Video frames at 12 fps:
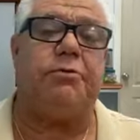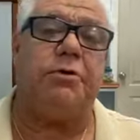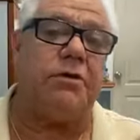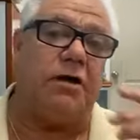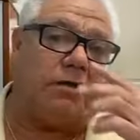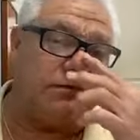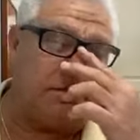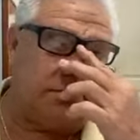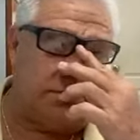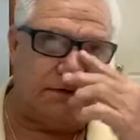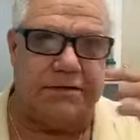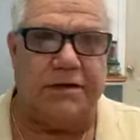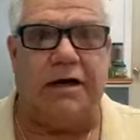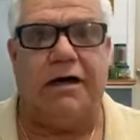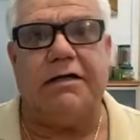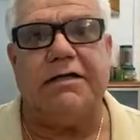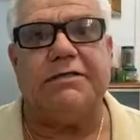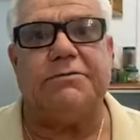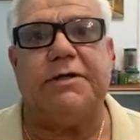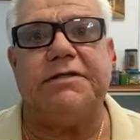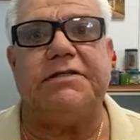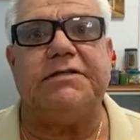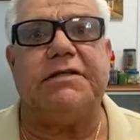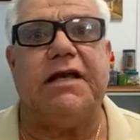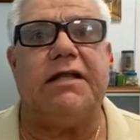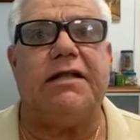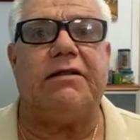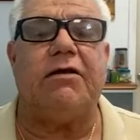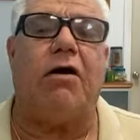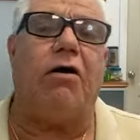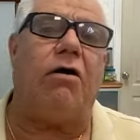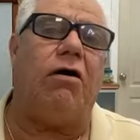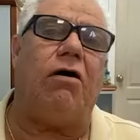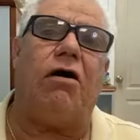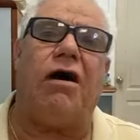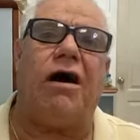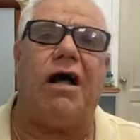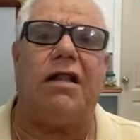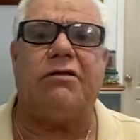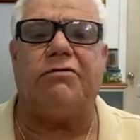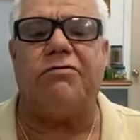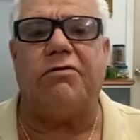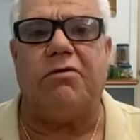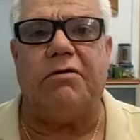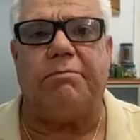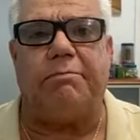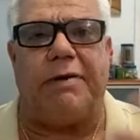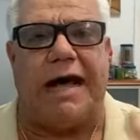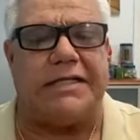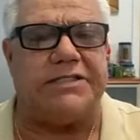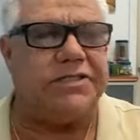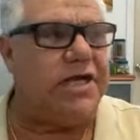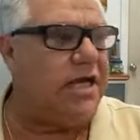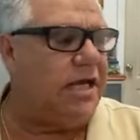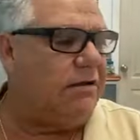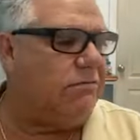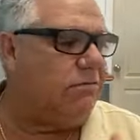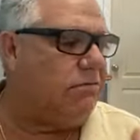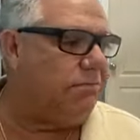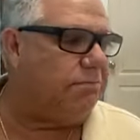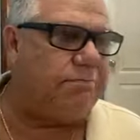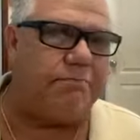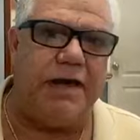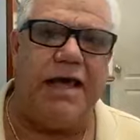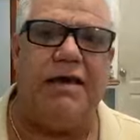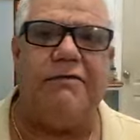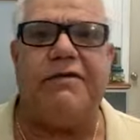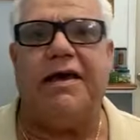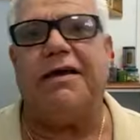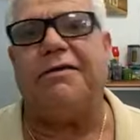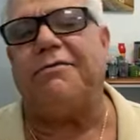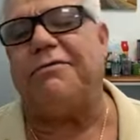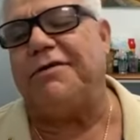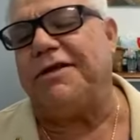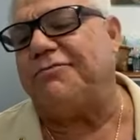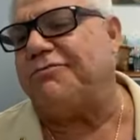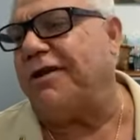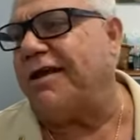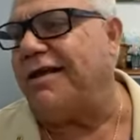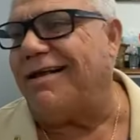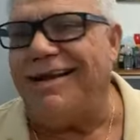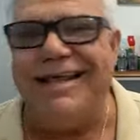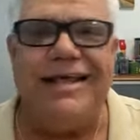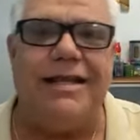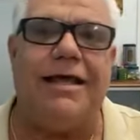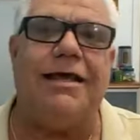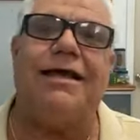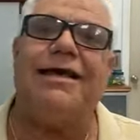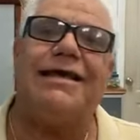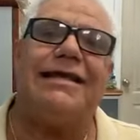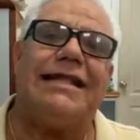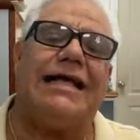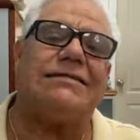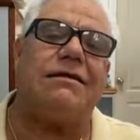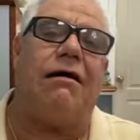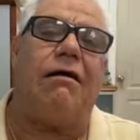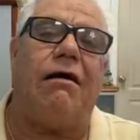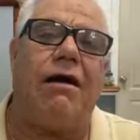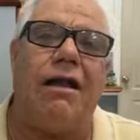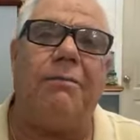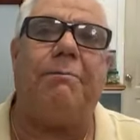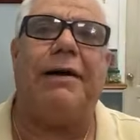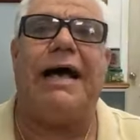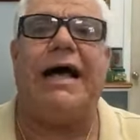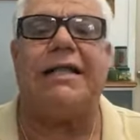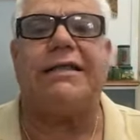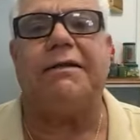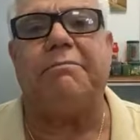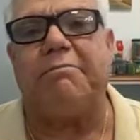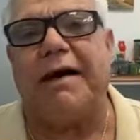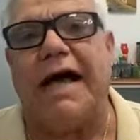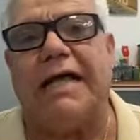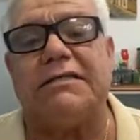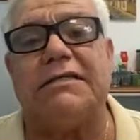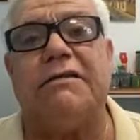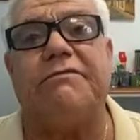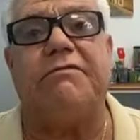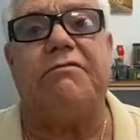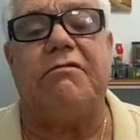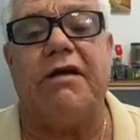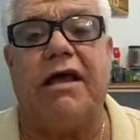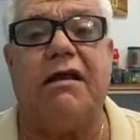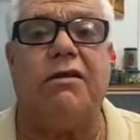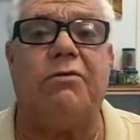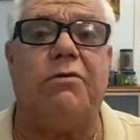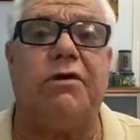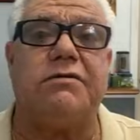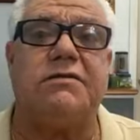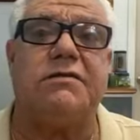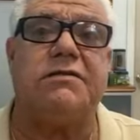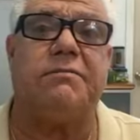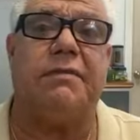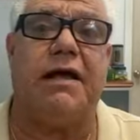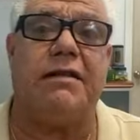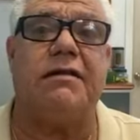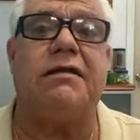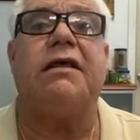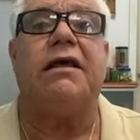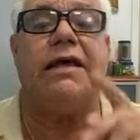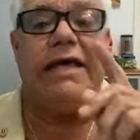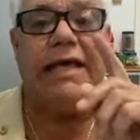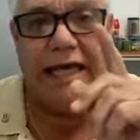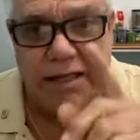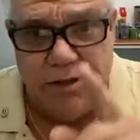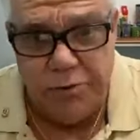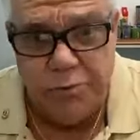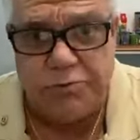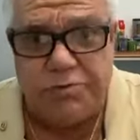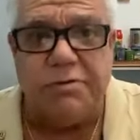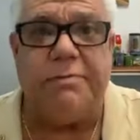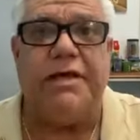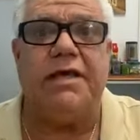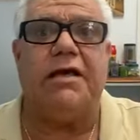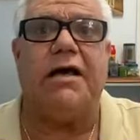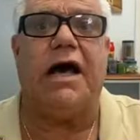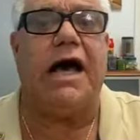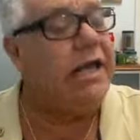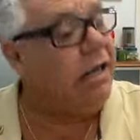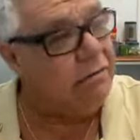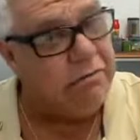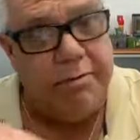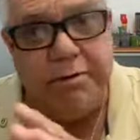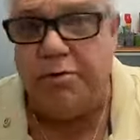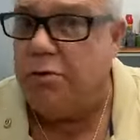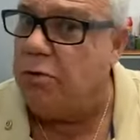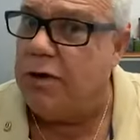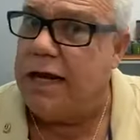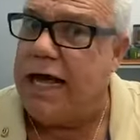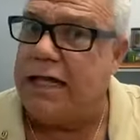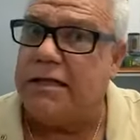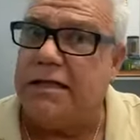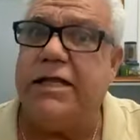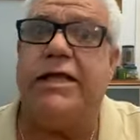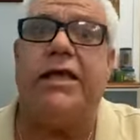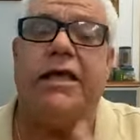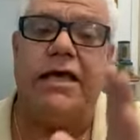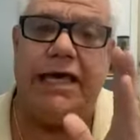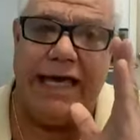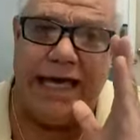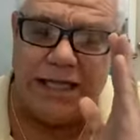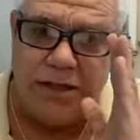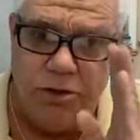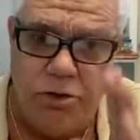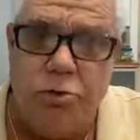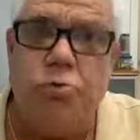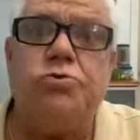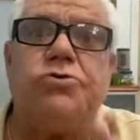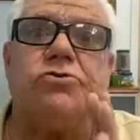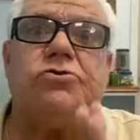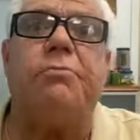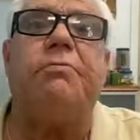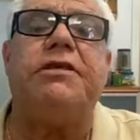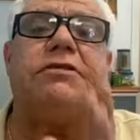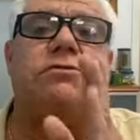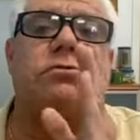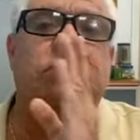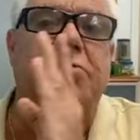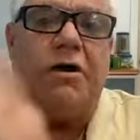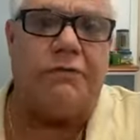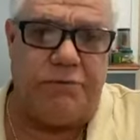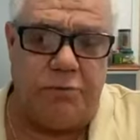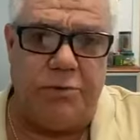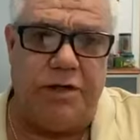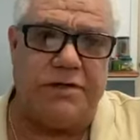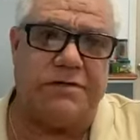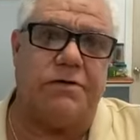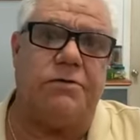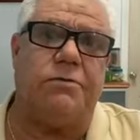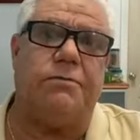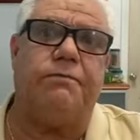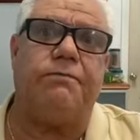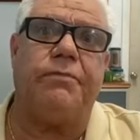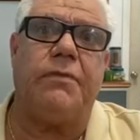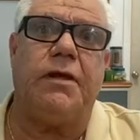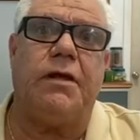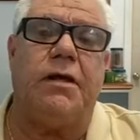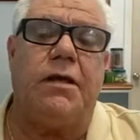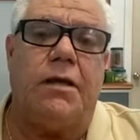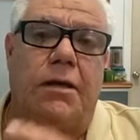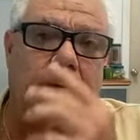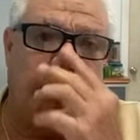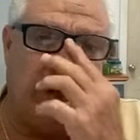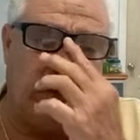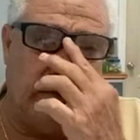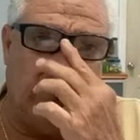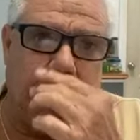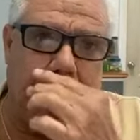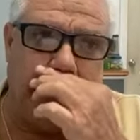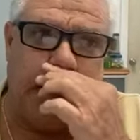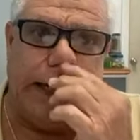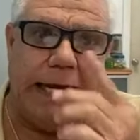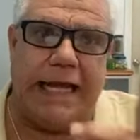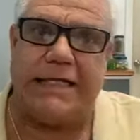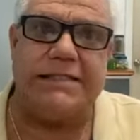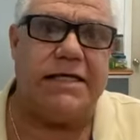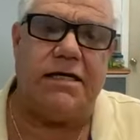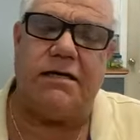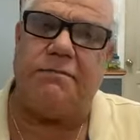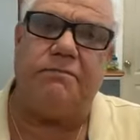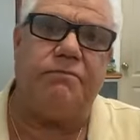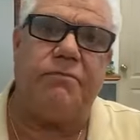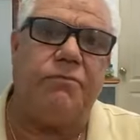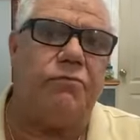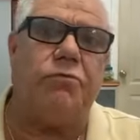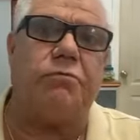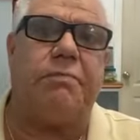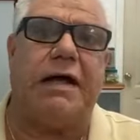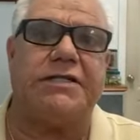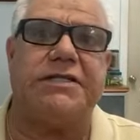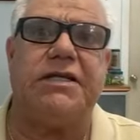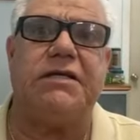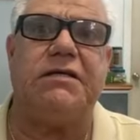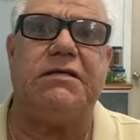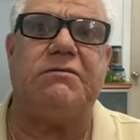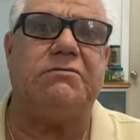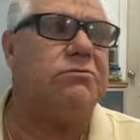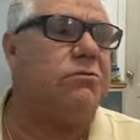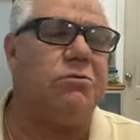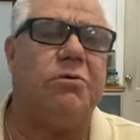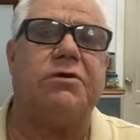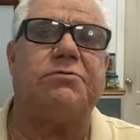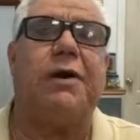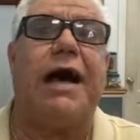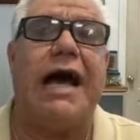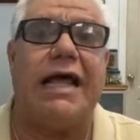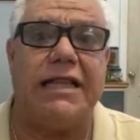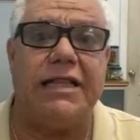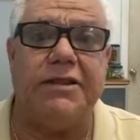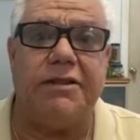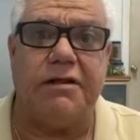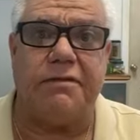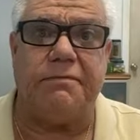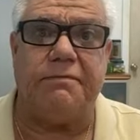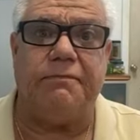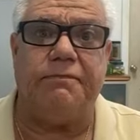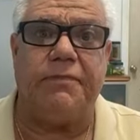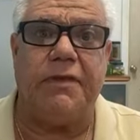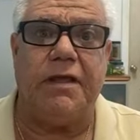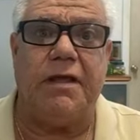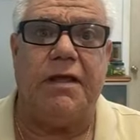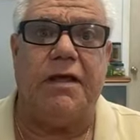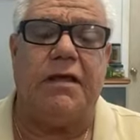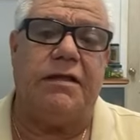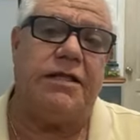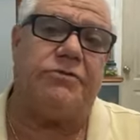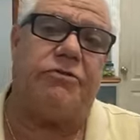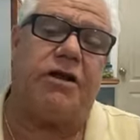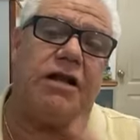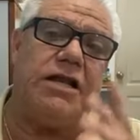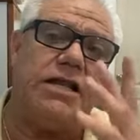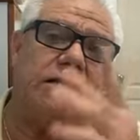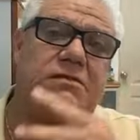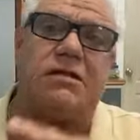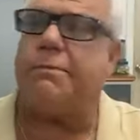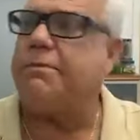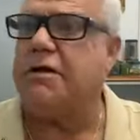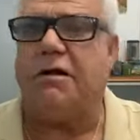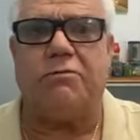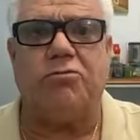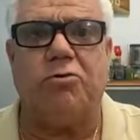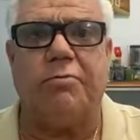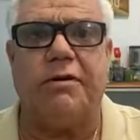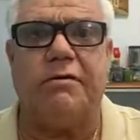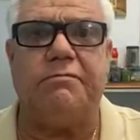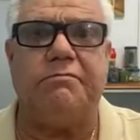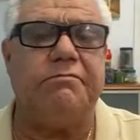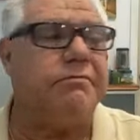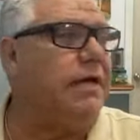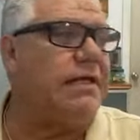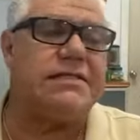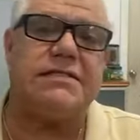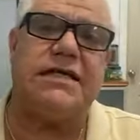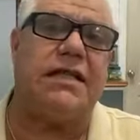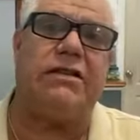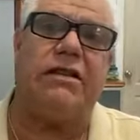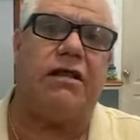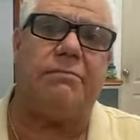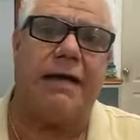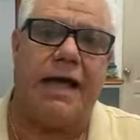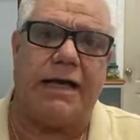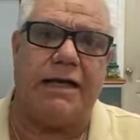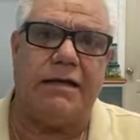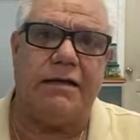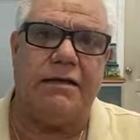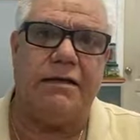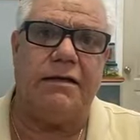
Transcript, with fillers: pulled us on is when she said that all the road patching and road paving and district cleaning, that's all part and parcel of the regular works in St. Maarten. It used to be. I agree with you wholeheartedly. It used to be so a few years ago. But last year, road patching, road works were hardly done. The cleaning stopped in October. It's still not back.